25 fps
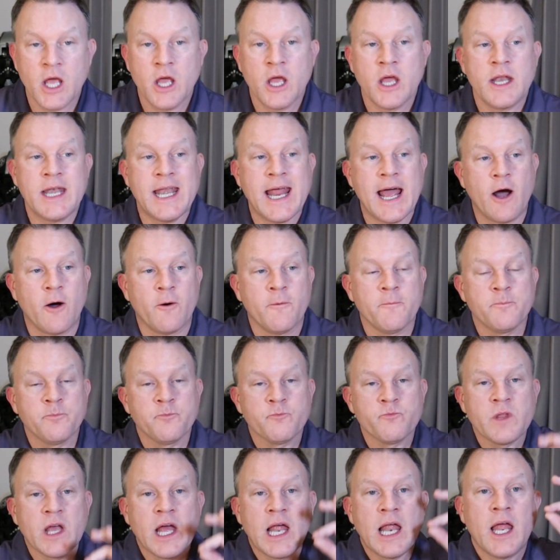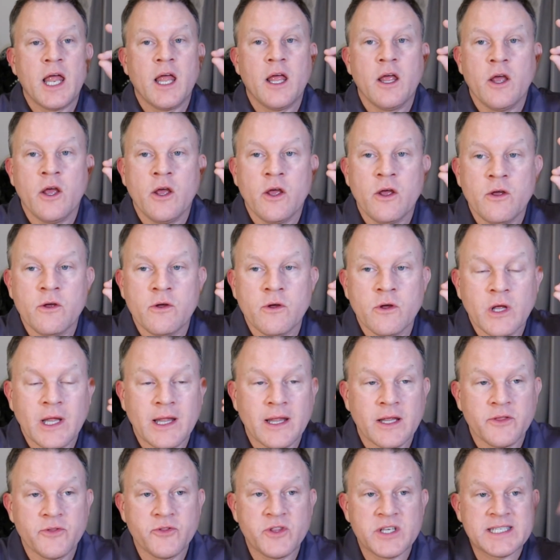now,
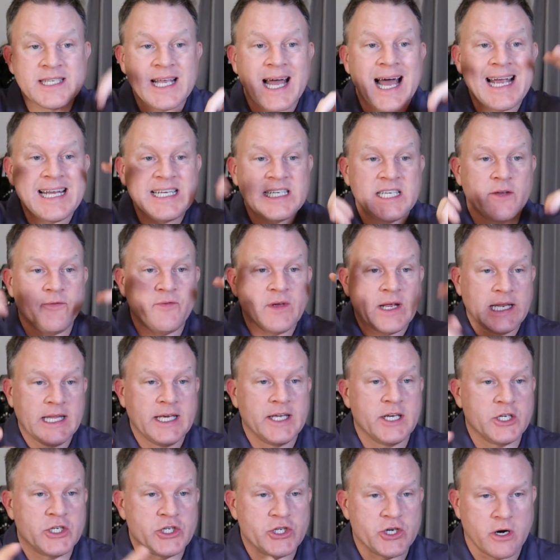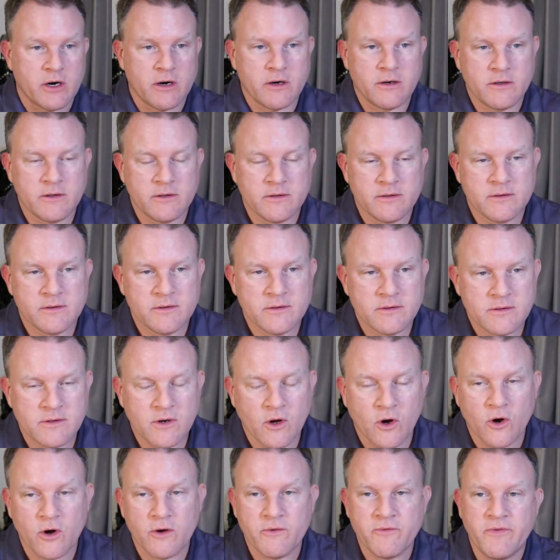the scientific literature
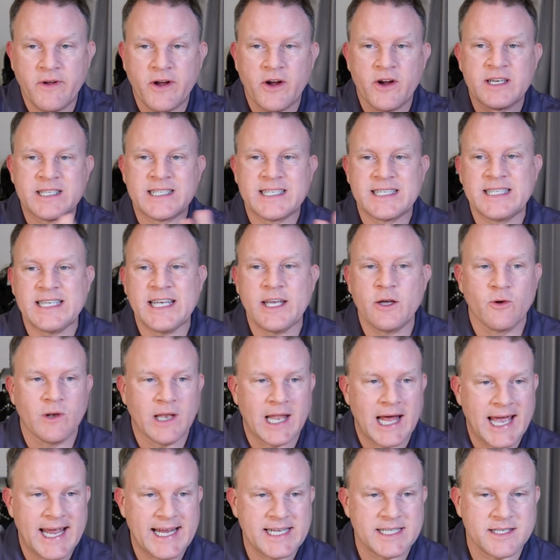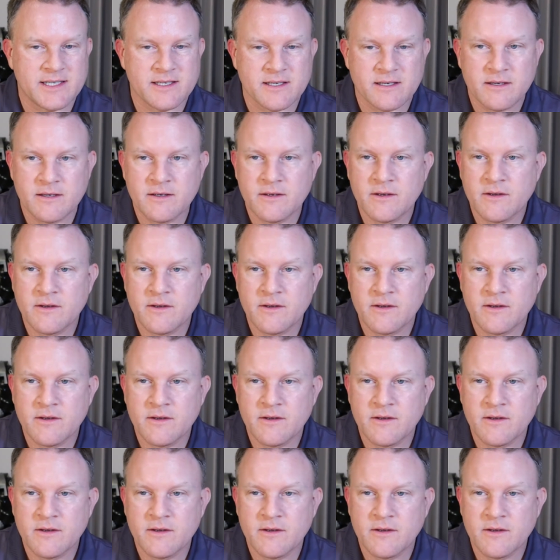on various zeolites,